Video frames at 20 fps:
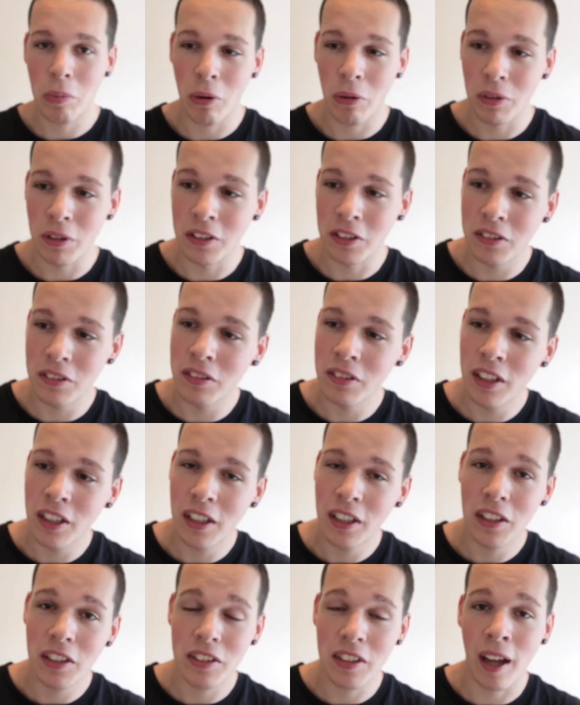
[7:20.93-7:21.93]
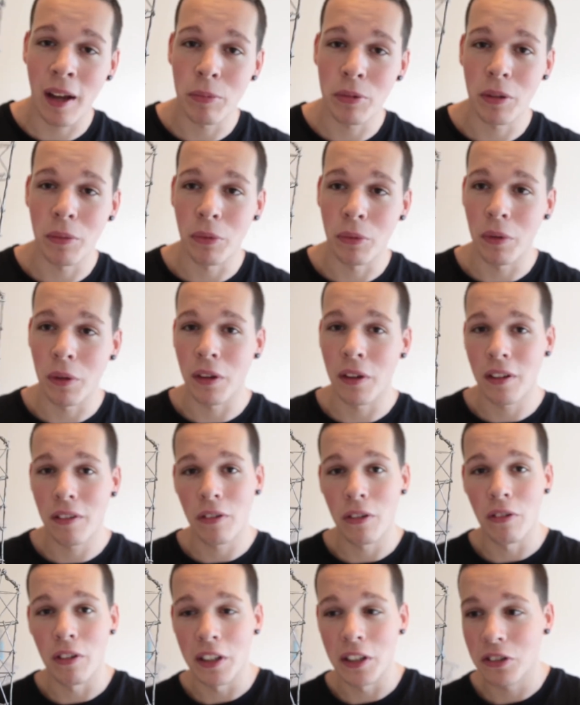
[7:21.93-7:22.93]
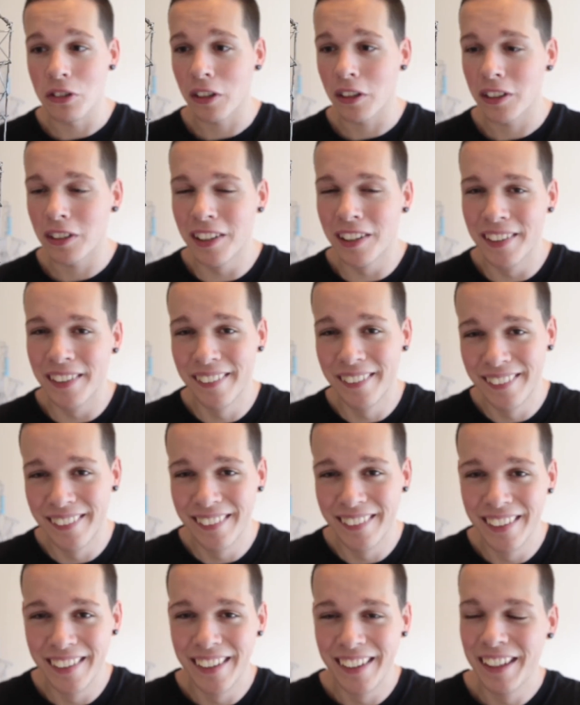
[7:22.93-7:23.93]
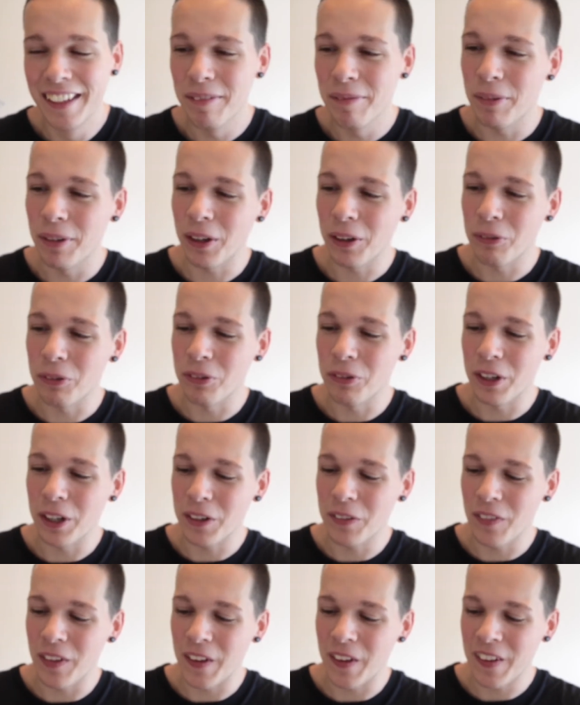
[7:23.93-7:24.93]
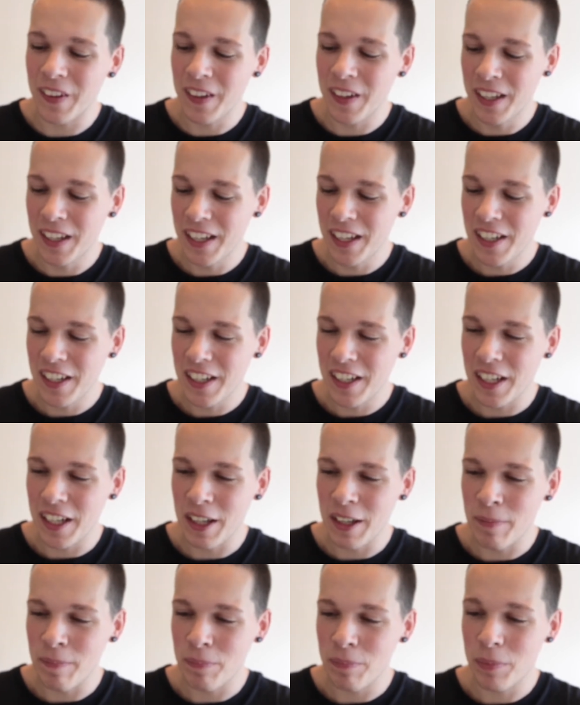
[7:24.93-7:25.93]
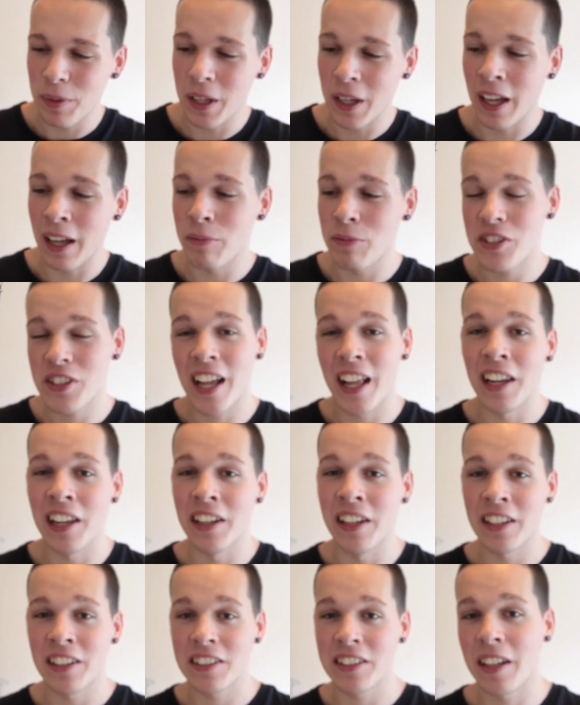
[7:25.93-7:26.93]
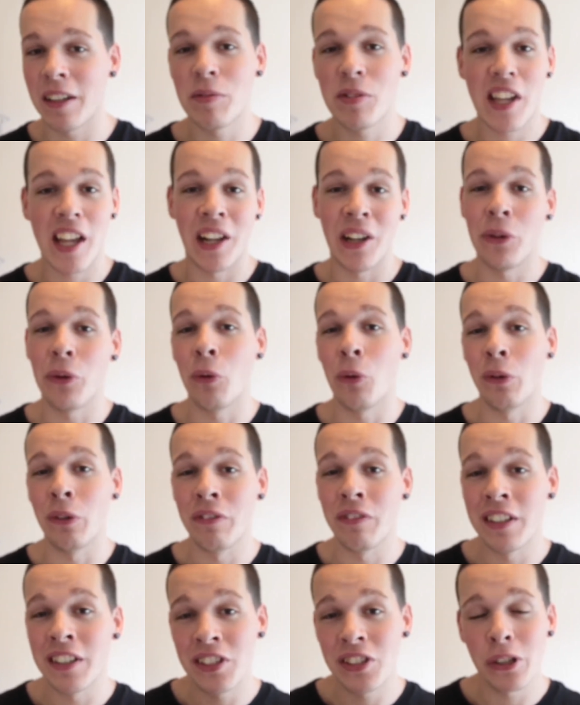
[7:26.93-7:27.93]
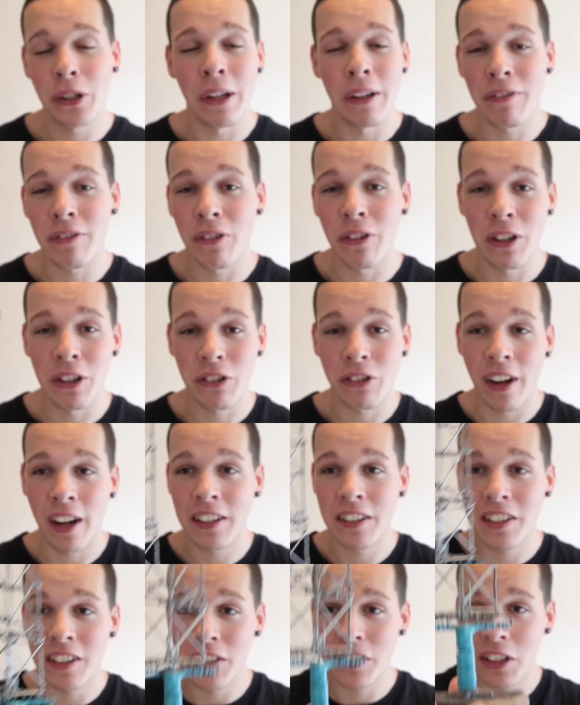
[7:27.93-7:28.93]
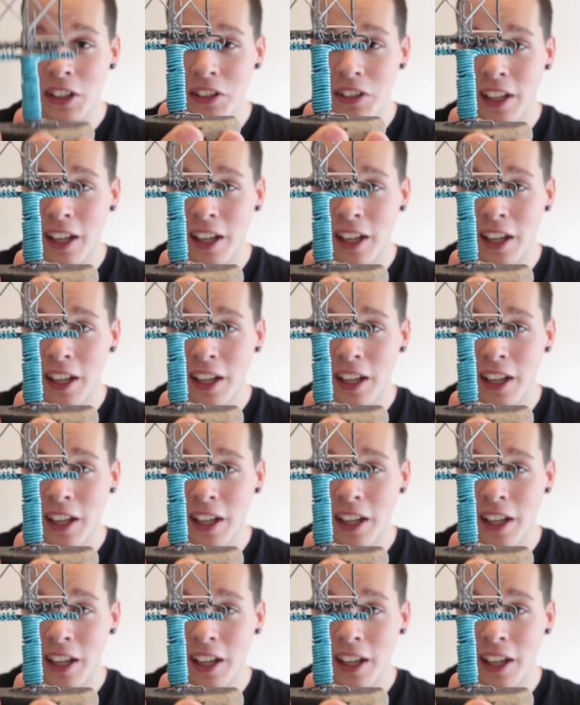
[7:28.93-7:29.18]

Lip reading: probably stab someone with it if you really tried, but I wouldn't recommend it. But yeah, I'm selling this, I'm selling all of these, so if you're interested, just